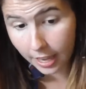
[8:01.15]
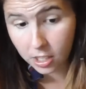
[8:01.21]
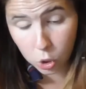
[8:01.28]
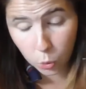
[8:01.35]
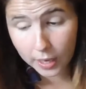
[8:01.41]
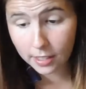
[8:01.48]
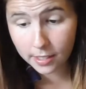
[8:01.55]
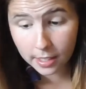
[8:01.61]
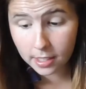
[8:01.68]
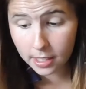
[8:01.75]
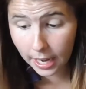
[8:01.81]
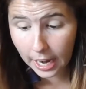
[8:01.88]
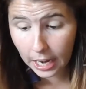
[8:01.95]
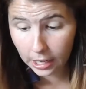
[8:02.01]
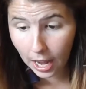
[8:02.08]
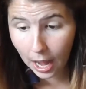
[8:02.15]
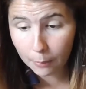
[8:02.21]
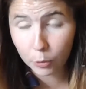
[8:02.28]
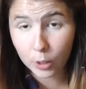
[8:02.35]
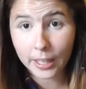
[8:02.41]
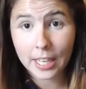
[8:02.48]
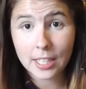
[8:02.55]
Yes, 2016
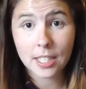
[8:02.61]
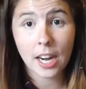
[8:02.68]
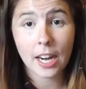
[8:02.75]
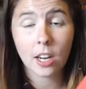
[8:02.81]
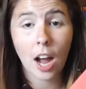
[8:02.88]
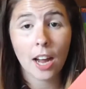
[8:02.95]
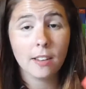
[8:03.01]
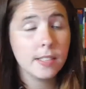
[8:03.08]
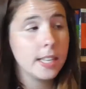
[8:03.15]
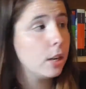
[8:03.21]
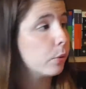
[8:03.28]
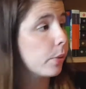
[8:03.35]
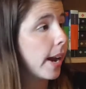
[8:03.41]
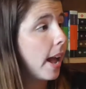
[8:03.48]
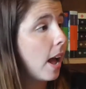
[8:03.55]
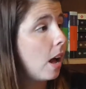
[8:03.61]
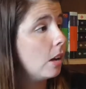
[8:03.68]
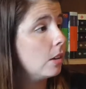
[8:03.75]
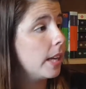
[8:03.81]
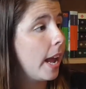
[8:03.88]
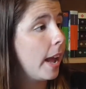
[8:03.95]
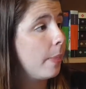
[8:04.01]
release that I've kind of seen
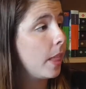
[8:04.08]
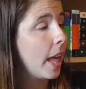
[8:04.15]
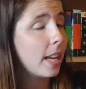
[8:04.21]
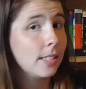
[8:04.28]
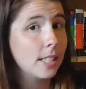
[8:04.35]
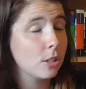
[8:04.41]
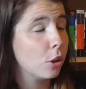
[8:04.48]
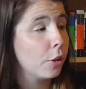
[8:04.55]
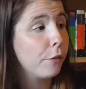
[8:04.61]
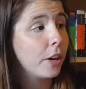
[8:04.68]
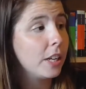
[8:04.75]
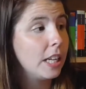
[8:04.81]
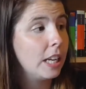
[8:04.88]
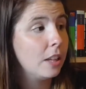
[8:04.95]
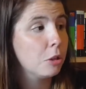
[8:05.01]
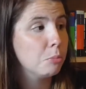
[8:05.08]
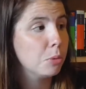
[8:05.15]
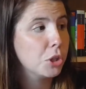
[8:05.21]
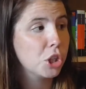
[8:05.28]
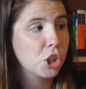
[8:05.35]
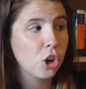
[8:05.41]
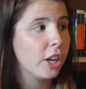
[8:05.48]
around, and like it says on the front here, the
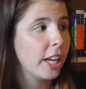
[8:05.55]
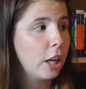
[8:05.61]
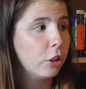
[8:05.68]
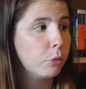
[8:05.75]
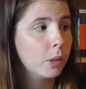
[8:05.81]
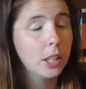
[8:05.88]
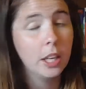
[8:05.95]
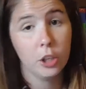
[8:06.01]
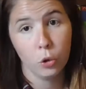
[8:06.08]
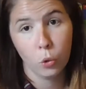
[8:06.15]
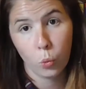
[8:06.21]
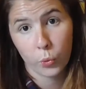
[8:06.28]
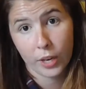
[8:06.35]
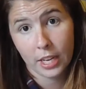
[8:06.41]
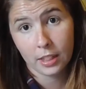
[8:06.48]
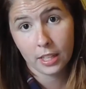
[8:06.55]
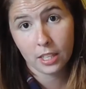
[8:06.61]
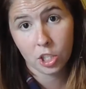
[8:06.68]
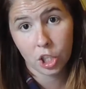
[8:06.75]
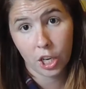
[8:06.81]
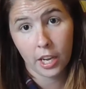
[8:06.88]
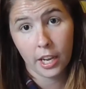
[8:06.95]
most shocking thriller you'll read
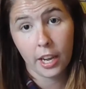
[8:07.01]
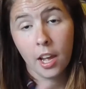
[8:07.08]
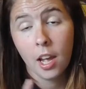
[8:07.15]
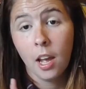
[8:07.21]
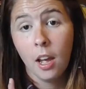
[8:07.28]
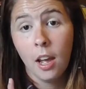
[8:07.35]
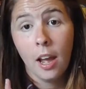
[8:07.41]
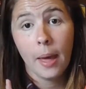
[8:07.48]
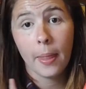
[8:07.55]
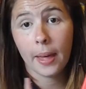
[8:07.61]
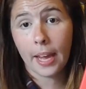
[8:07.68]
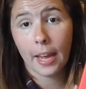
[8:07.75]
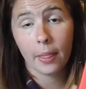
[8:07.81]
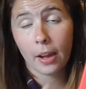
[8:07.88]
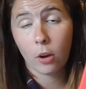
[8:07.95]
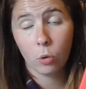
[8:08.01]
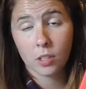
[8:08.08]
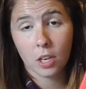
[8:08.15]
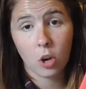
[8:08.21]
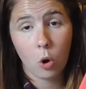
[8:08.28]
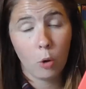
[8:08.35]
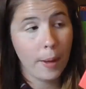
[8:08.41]
this year. And again, like,
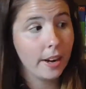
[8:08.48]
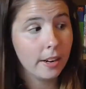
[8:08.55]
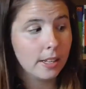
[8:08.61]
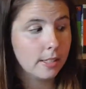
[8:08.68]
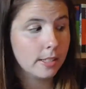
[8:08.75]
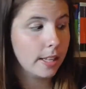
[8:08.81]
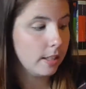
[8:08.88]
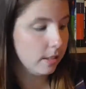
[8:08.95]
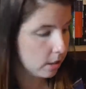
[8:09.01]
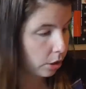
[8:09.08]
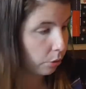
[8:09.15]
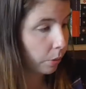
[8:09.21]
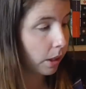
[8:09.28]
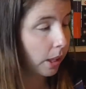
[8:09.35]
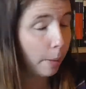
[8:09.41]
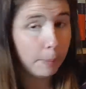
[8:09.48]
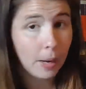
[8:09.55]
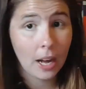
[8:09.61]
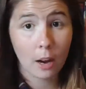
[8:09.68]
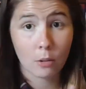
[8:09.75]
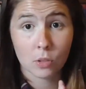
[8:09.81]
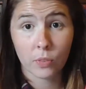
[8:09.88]
all I know about it is that it's a thriller,
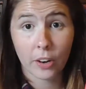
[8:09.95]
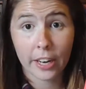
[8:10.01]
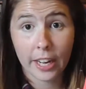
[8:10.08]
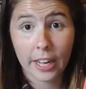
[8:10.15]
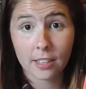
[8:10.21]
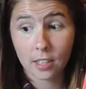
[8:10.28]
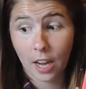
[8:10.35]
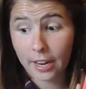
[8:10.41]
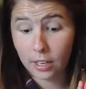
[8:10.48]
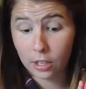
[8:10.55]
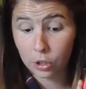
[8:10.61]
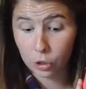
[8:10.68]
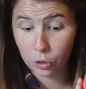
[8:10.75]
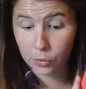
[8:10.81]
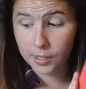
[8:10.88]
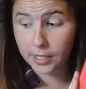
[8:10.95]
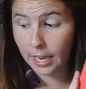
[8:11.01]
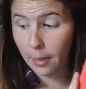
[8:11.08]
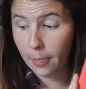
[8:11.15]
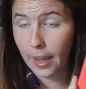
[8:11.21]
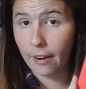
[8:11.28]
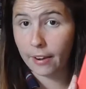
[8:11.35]
but I was very excited to
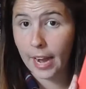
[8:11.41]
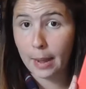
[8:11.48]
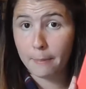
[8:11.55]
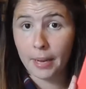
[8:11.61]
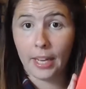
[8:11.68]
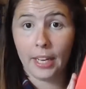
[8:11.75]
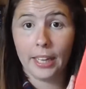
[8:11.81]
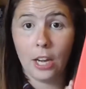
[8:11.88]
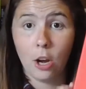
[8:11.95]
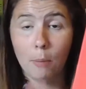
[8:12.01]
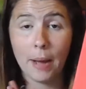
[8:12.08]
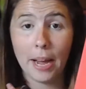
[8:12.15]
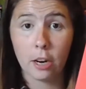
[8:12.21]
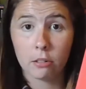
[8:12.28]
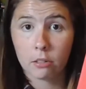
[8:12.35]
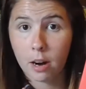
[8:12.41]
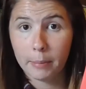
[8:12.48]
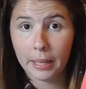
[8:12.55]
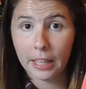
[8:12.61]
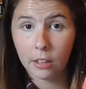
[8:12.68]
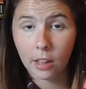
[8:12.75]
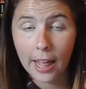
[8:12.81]
see it there and I immediately got my
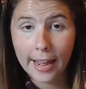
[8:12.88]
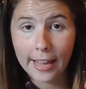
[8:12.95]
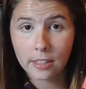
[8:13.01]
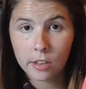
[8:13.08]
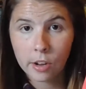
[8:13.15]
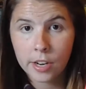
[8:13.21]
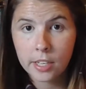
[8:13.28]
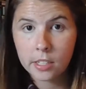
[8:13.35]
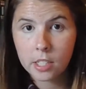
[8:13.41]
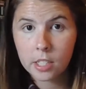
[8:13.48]
grubby little hands on